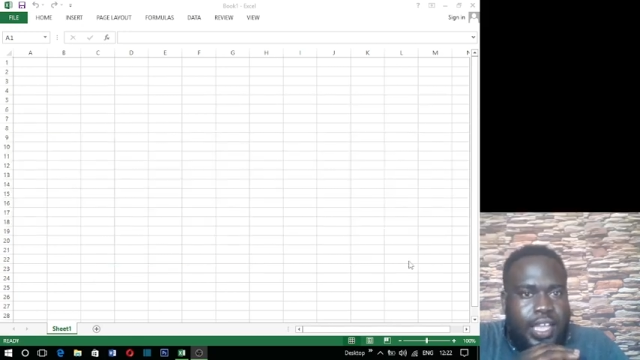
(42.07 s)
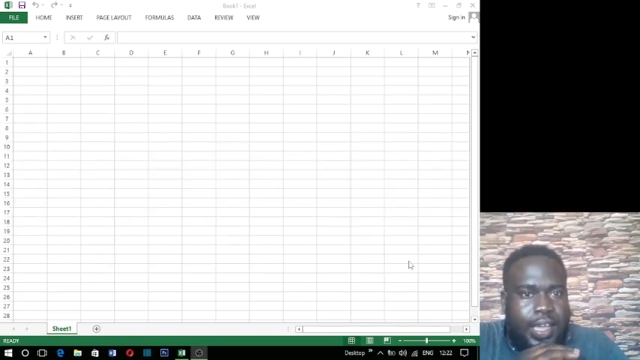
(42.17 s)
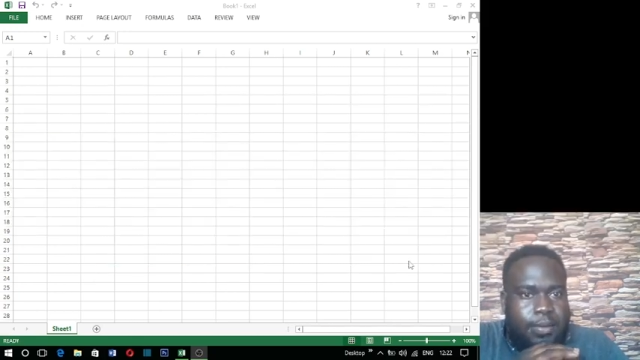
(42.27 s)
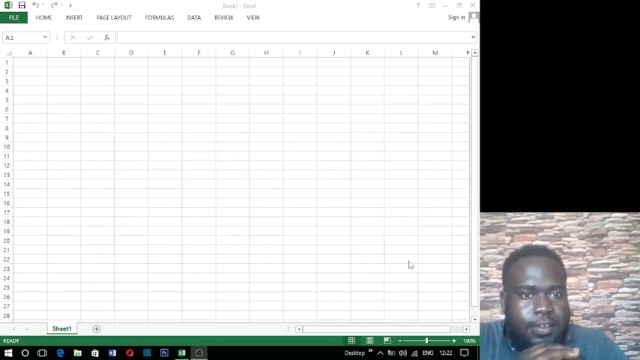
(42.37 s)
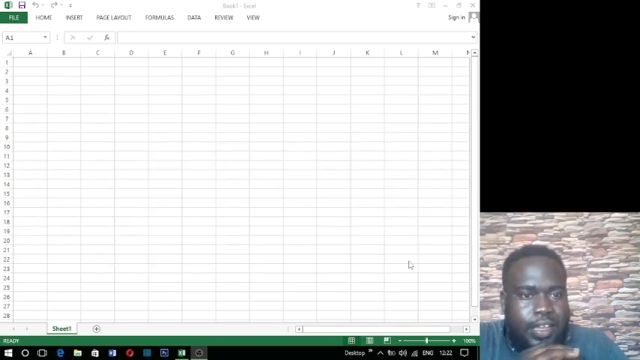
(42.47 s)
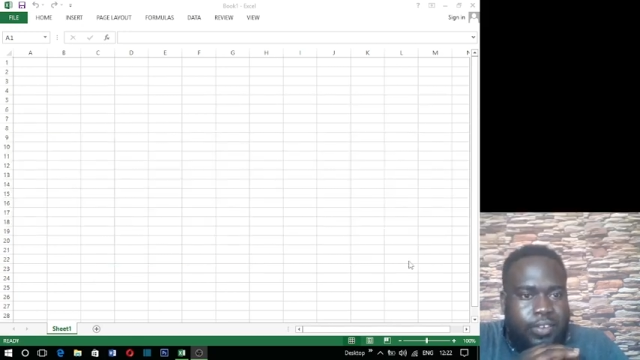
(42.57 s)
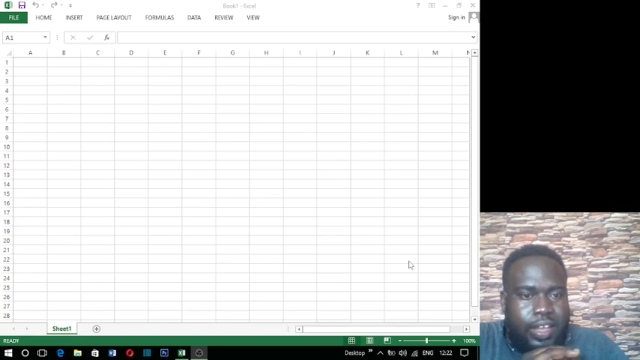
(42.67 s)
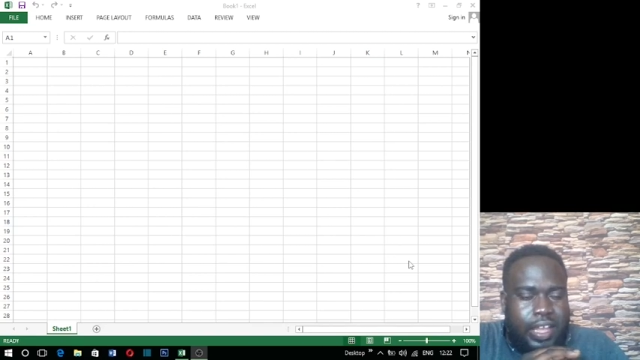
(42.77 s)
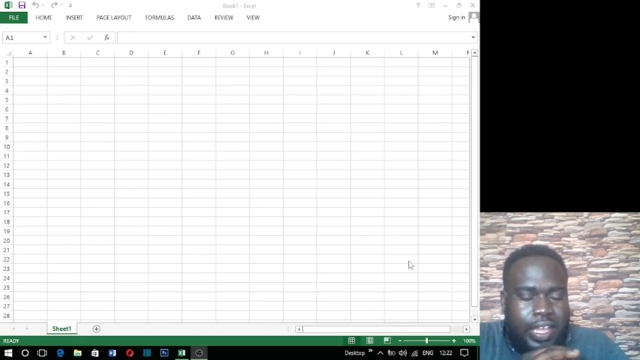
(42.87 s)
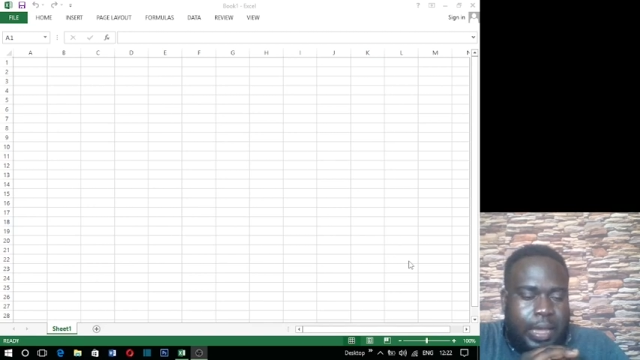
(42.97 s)

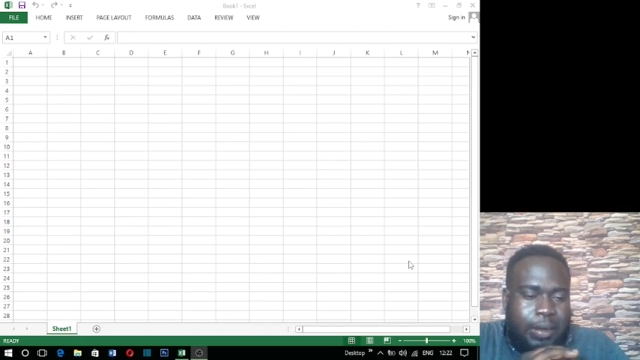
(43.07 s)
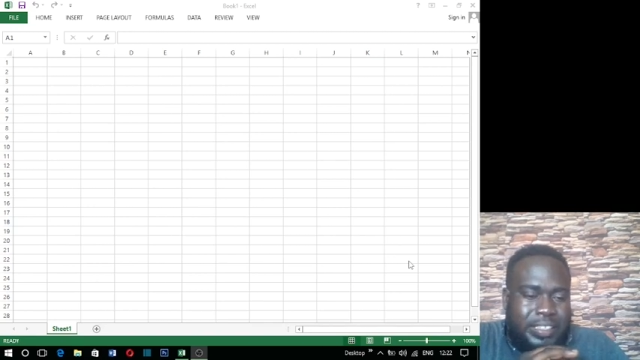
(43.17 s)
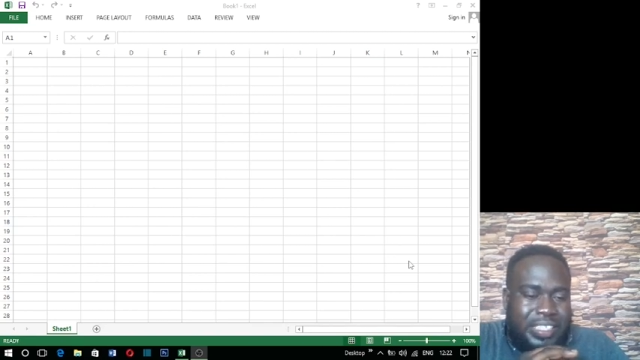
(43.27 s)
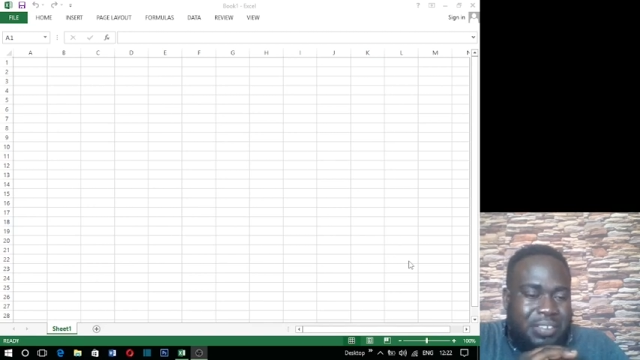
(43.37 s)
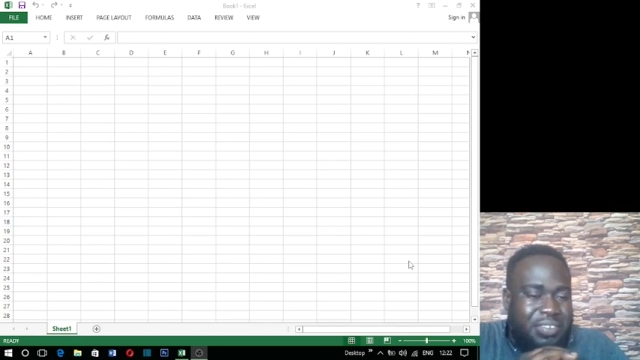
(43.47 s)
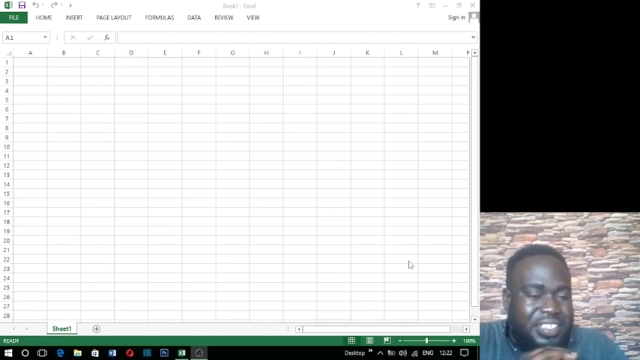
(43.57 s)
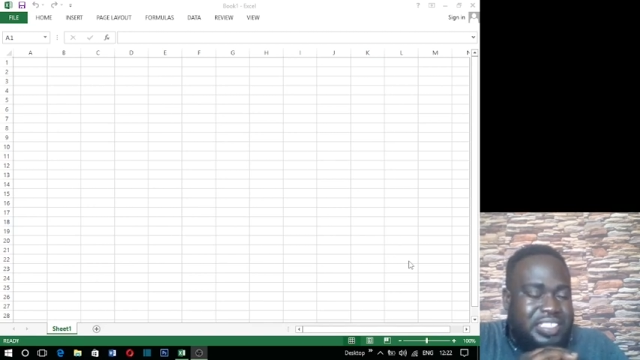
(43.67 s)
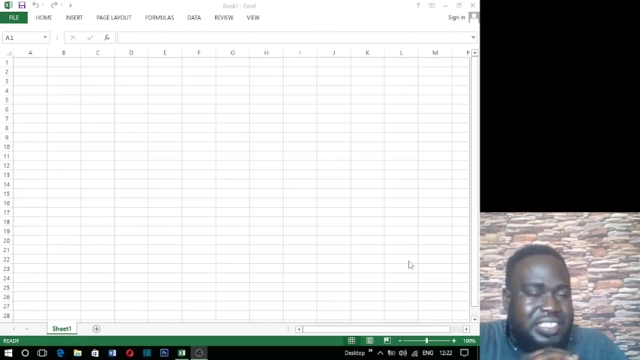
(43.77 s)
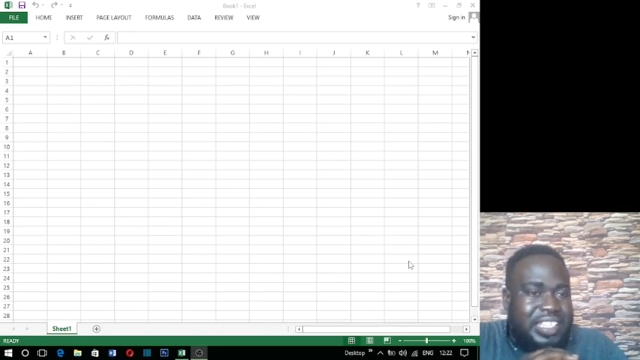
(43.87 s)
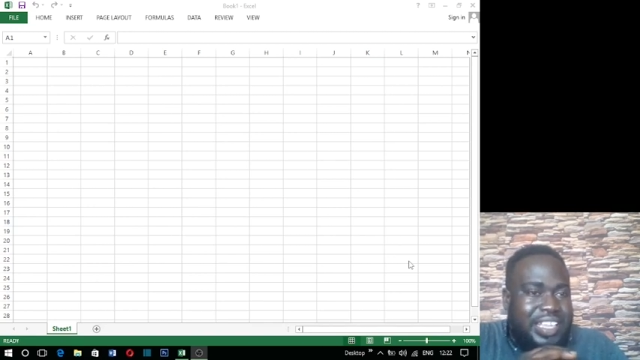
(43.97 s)
about
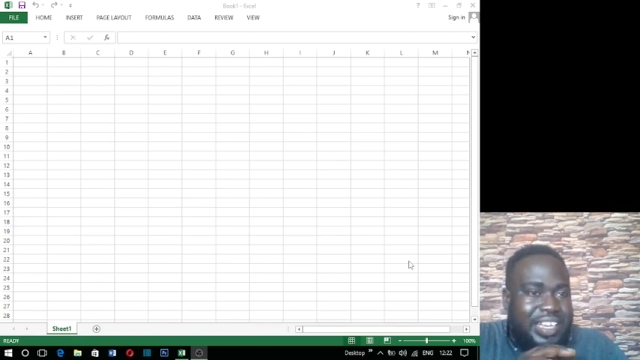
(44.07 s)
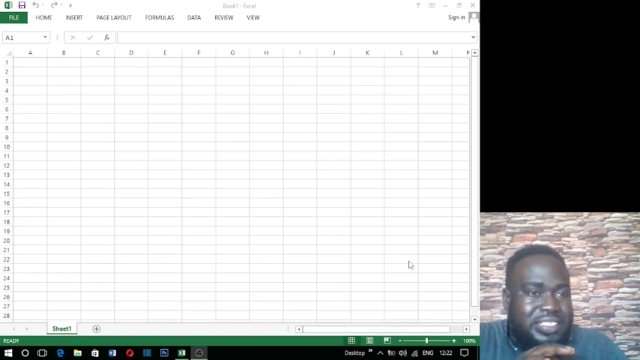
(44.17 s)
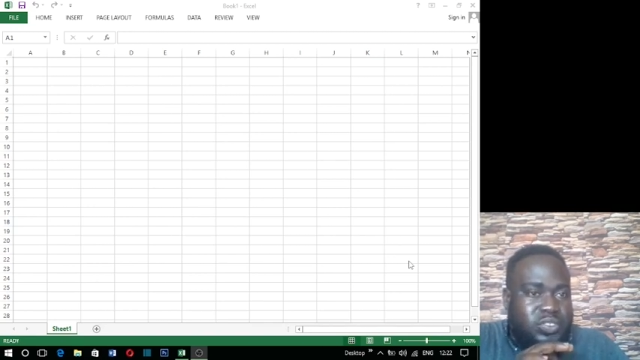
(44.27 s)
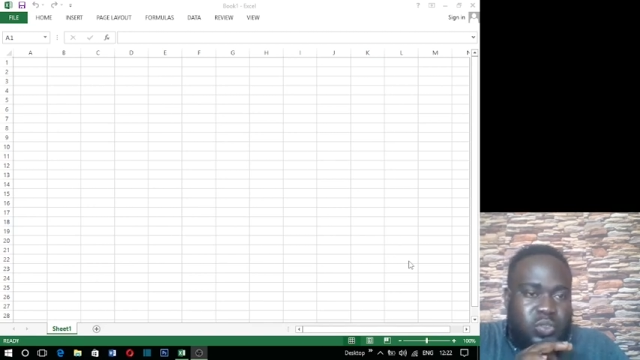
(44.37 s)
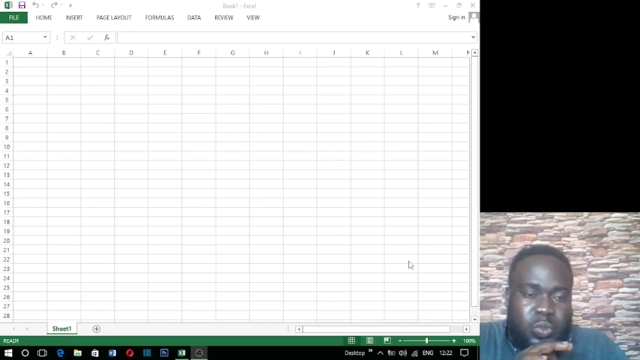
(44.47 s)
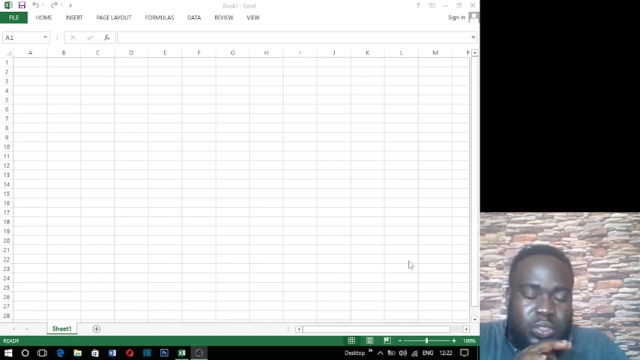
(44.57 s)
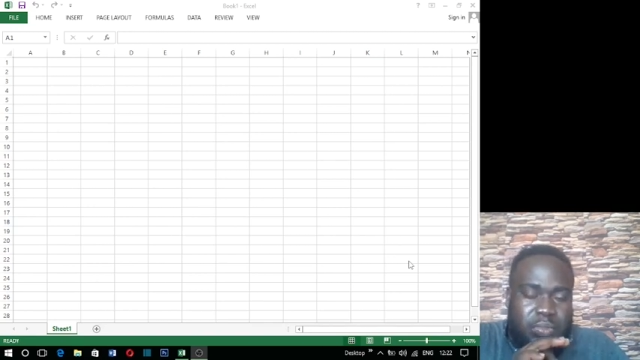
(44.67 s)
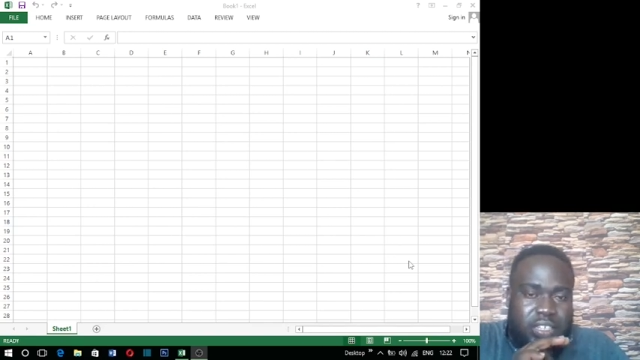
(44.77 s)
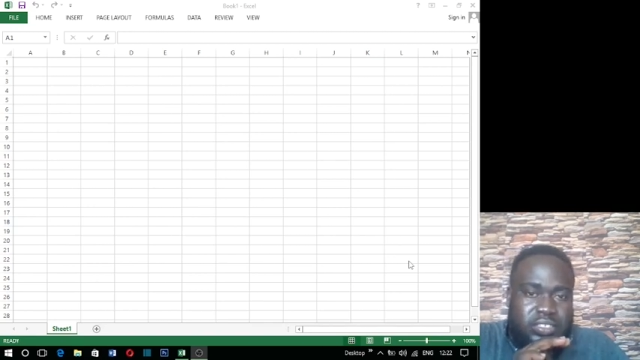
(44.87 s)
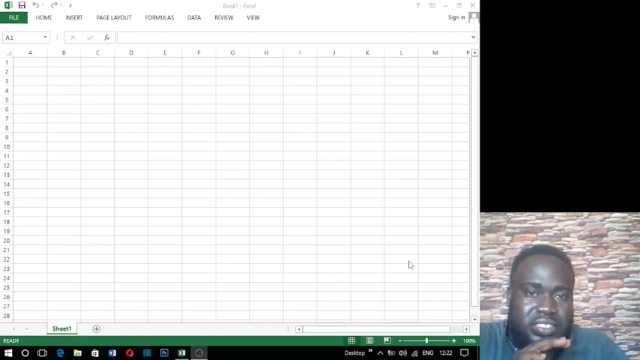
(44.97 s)
everything that has to do with
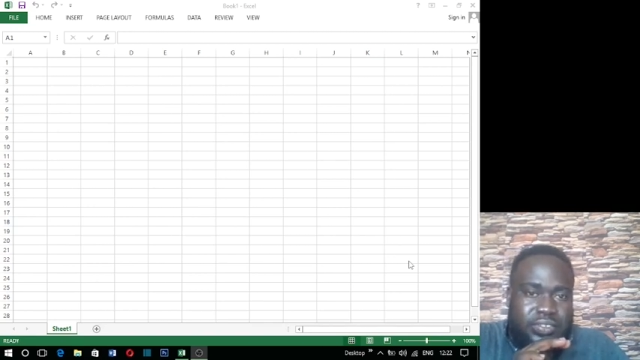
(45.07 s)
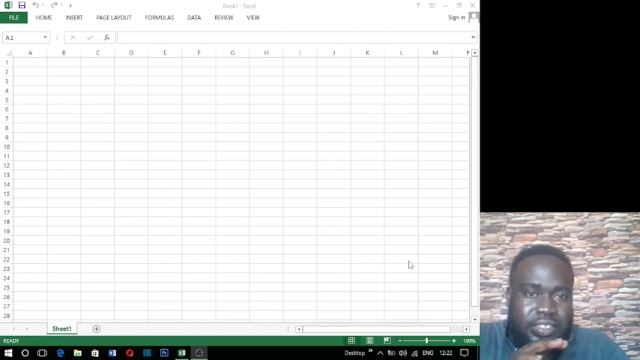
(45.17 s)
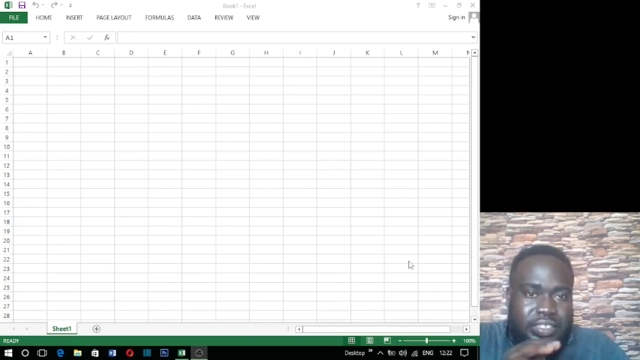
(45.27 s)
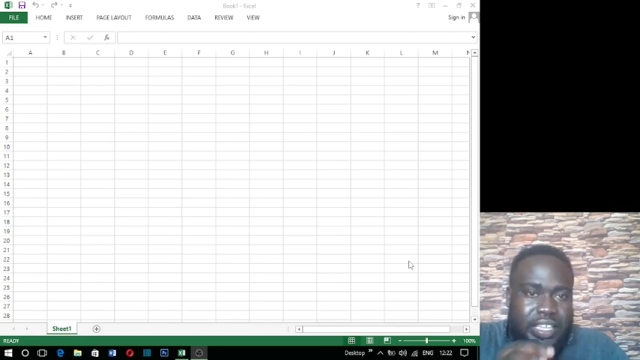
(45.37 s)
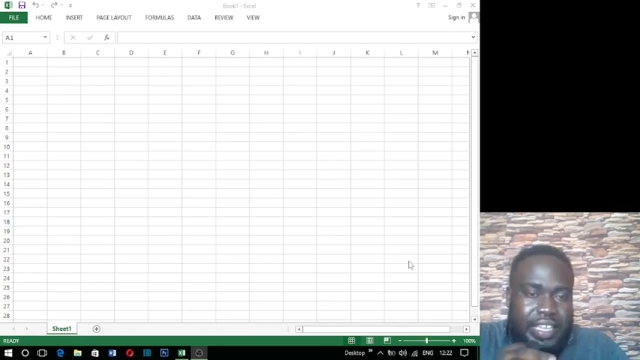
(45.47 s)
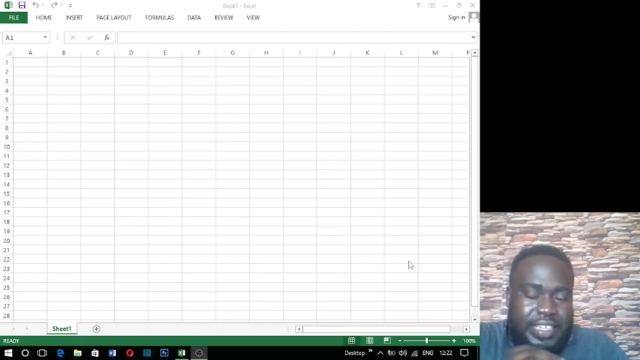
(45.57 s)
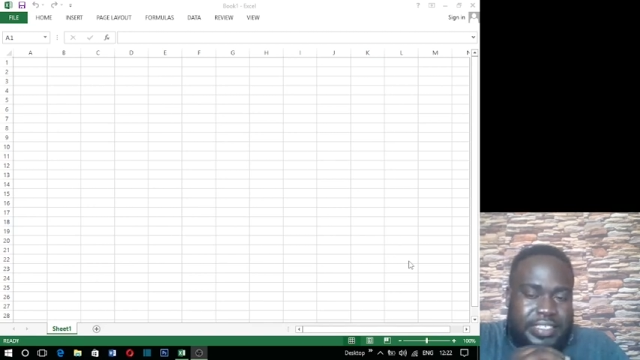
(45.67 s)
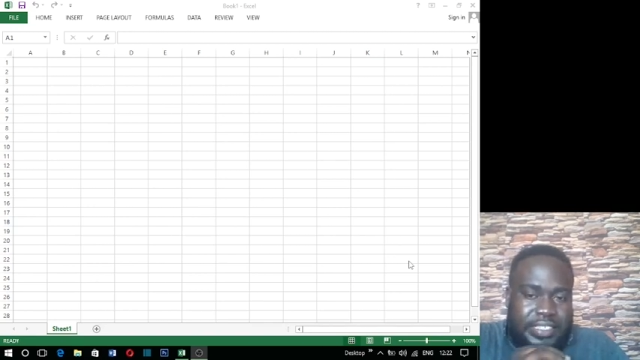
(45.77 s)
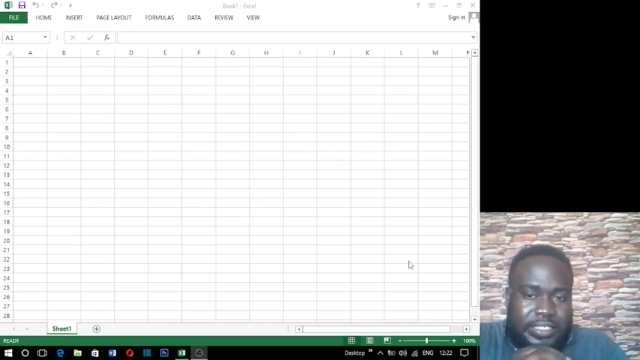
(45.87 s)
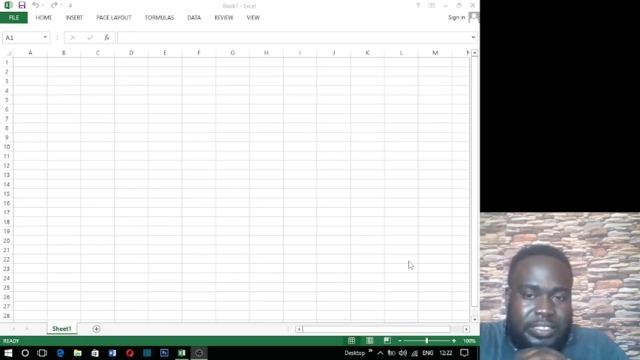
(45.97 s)
Microsoft
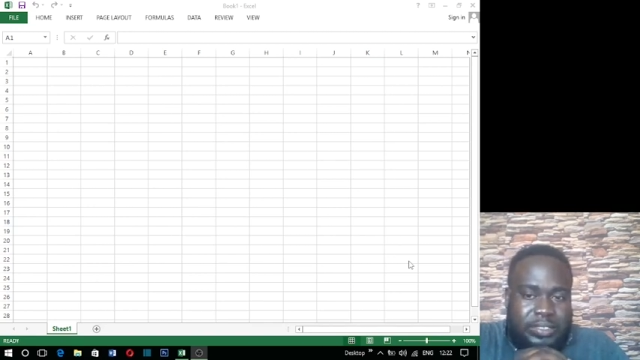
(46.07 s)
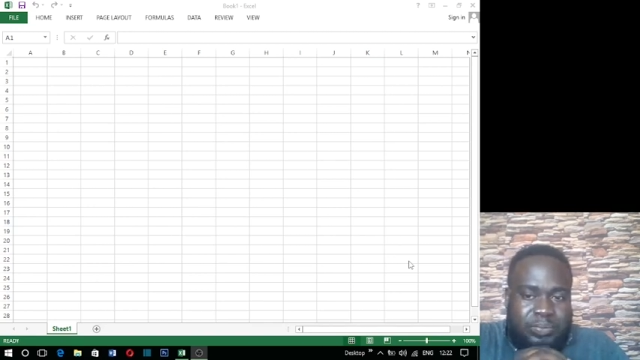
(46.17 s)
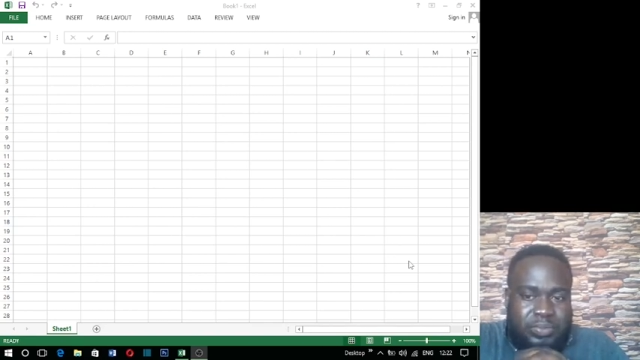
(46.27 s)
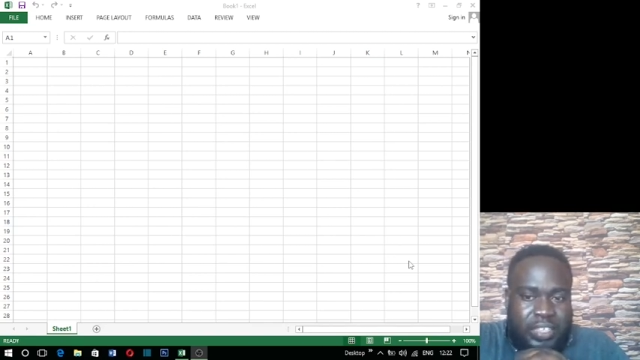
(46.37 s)
Excel,